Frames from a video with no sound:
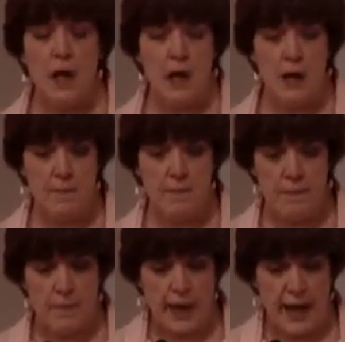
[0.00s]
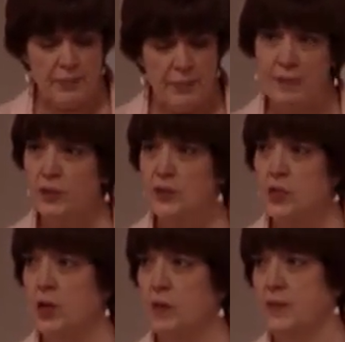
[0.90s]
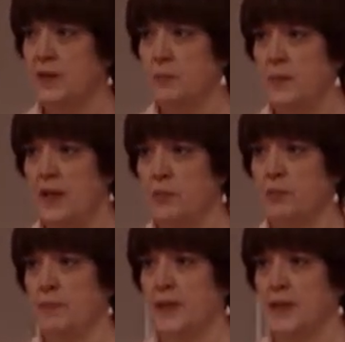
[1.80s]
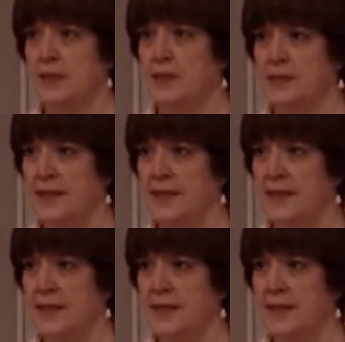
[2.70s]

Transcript: I'm probably going to talk without the paper because